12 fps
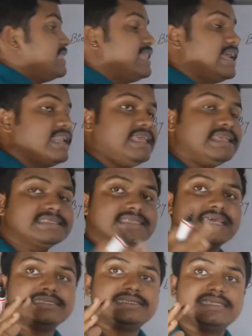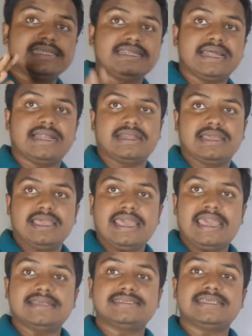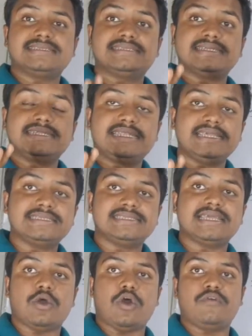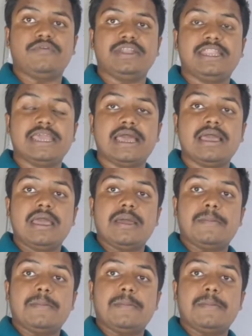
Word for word: then he is considered as a citizen of India,